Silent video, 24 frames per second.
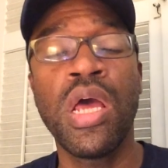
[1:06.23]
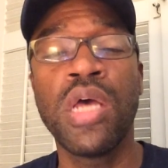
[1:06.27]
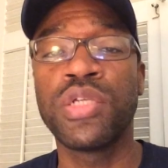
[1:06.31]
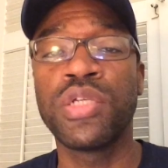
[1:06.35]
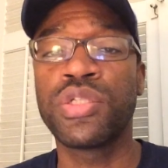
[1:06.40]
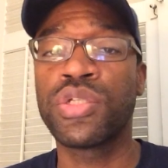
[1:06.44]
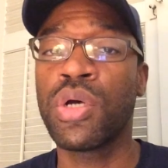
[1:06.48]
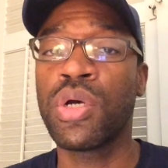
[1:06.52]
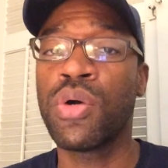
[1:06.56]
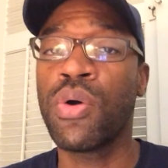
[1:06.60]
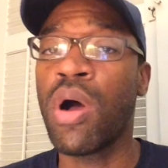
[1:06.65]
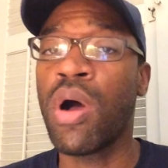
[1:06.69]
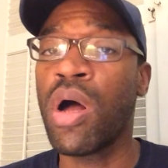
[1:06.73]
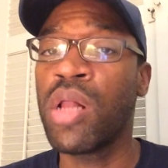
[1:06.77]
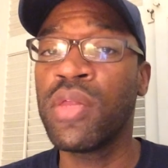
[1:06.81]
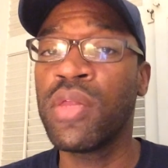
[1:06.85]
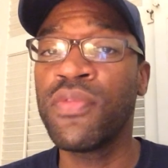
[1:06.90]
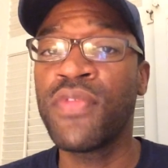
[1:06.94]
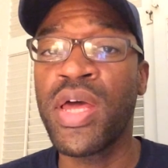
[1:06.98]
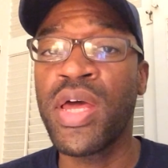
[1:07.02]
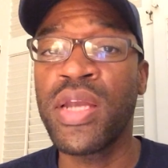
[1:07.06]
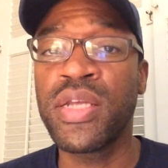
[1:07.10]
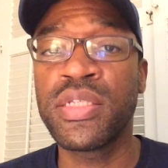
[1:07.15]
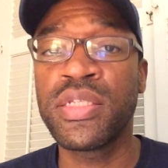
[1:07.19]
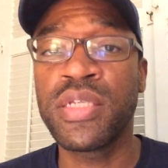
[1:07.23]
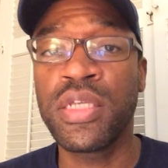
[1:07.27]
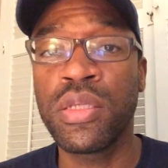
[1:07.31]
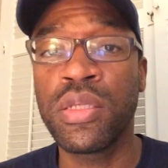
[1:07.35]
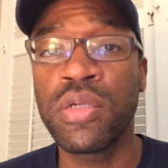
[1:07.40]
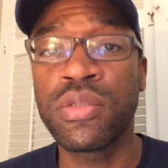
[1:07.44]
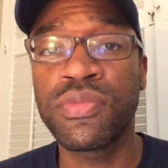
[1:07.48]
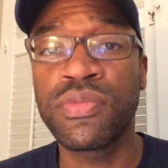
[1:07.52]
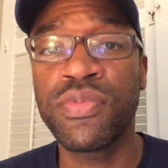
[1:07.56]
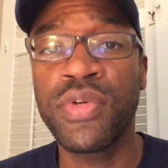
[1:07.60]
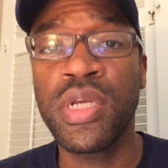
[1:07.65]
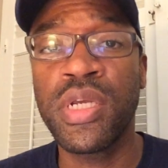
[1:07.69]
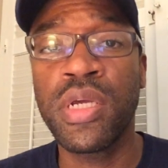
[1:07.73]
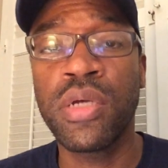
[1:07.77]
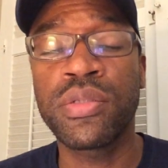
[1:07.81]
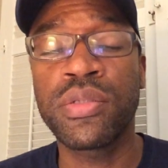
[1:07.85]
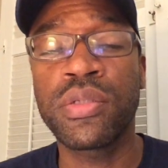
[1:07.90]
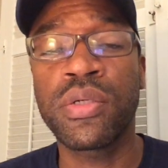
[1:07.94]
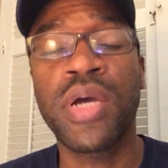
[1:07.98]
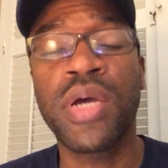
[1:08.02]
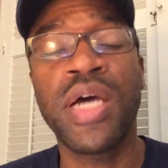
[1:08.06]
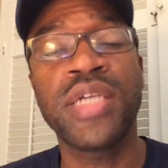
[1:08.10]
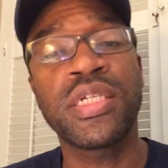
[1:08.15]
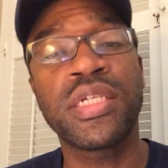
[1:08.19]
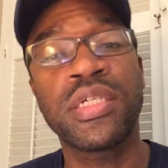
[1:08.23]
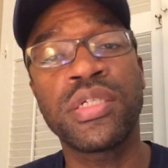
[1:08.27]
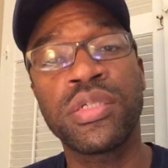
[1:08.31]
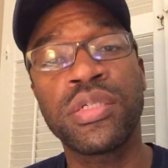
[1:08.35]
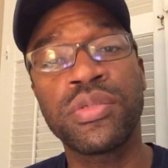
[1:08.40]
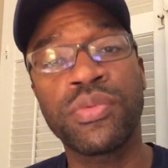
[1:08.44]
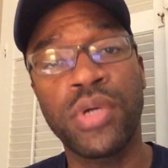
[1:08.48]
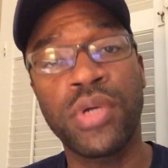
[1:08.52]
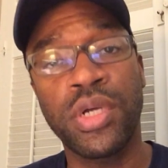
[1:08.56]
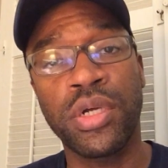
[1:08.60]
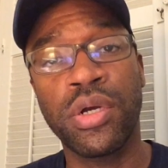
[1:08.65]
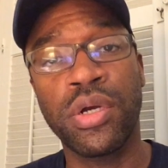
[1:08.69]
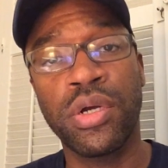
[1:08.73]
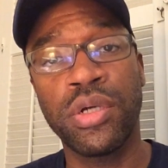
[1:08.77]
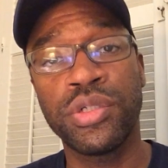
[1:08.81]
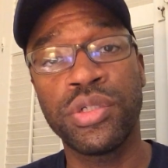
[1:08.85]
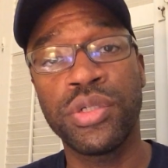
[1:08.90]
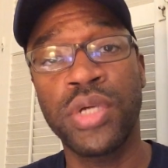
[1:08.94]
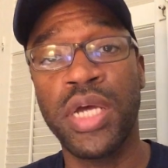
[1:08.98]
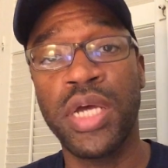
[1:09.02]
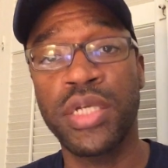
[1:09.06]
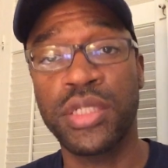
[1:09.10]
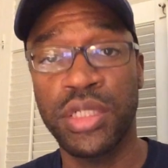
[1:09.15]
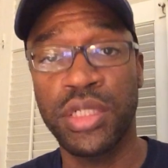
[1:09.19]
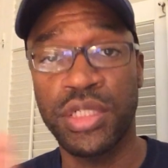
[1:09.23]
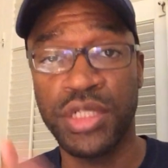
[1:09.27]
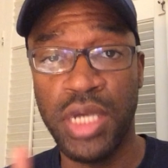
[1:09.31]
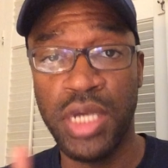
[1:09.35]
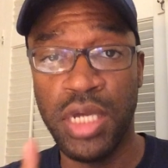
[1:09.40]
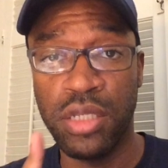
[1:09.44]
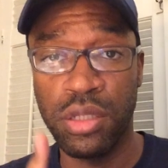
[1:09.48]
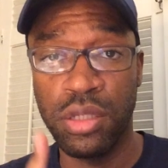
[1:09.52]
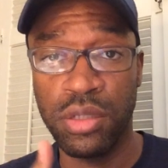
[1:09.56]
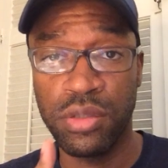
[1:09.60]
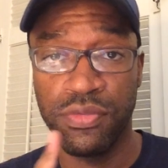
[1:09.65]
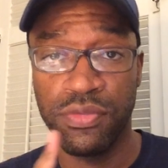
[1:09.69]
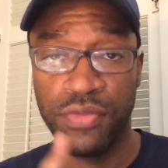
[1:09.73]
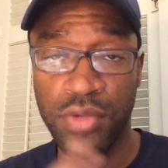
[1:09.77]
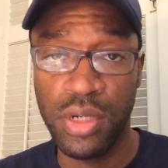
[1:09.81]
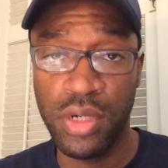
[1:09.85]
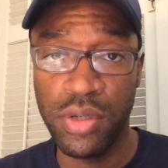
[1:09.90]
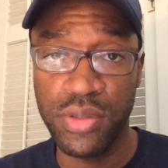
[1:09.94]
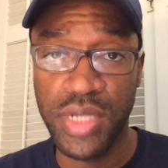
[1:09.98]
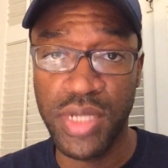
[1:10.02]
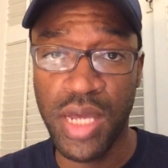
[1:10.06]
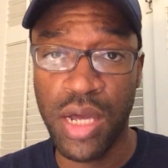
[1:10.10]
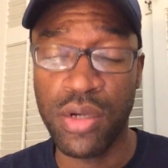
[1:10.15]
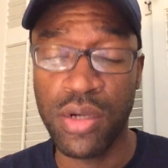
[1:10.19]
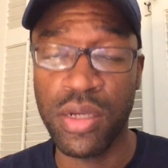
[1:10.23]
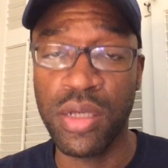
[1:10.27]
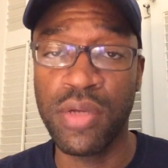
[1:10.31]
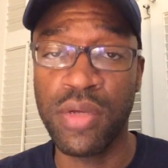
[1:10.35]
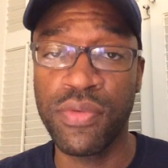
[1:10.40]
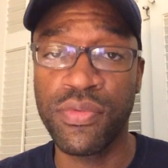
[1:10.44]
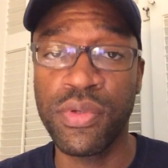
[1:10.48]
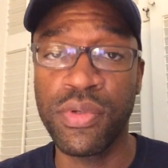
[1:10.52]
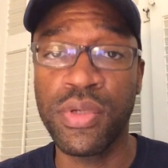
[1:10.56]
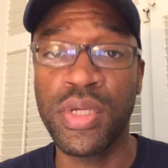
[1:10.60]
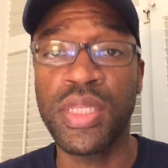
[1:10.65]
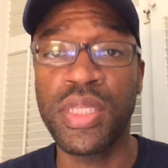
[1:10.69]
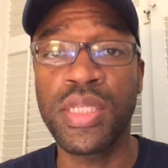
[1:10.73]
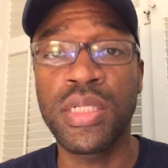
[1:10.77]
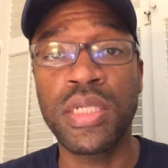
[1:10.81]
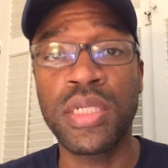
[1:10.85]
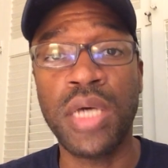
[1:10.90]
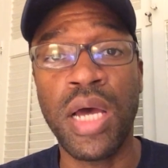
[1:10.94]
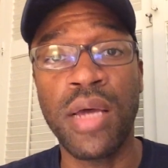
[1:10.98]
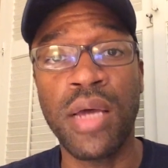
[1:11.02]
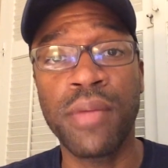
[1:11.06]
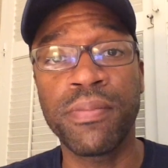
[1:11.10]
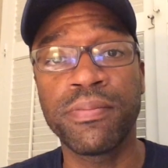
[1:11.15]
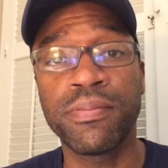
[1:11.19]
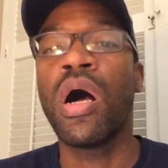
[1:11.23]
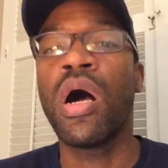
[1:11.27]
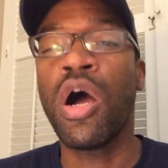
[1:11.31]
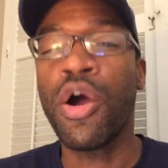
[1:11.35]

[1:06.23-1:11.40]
So all of that is in those videos. So guys, I just want to encourage you guys to check those videos out if you get the time.